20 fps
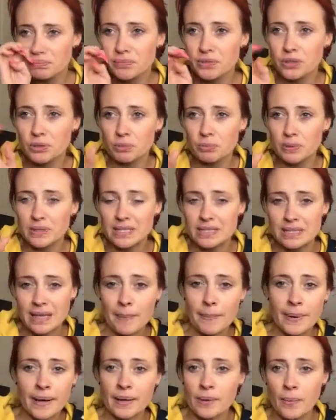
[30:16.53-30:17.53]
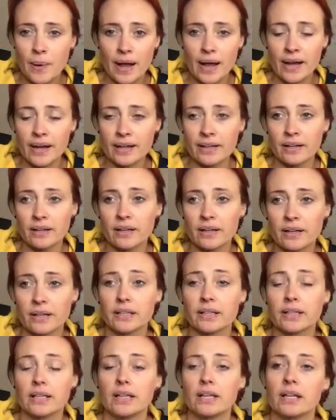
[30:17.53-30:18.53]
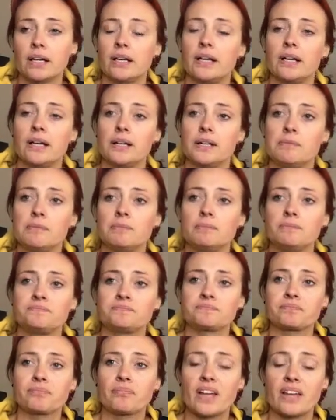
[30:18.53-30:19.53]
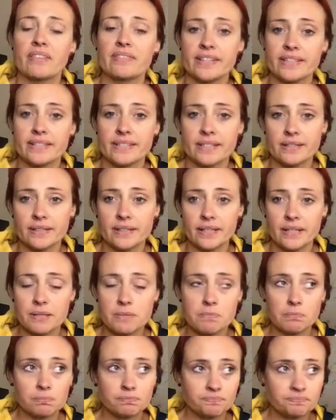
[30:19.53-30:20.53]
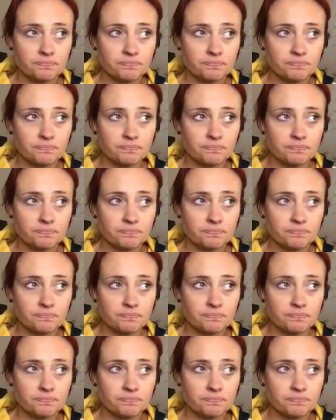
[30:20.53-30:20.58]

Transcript: you'll be snapping away. And this is the